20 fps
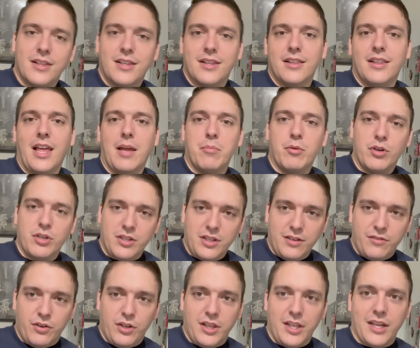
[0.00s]
labor and
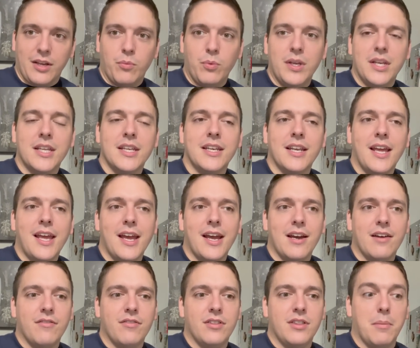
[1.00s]
delivery, like we didn't
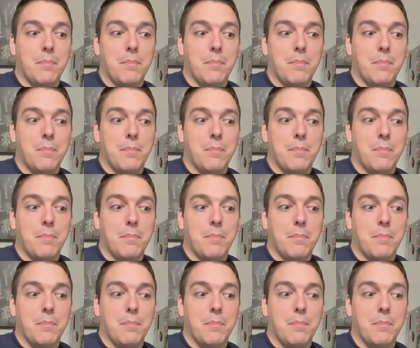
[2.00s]
have the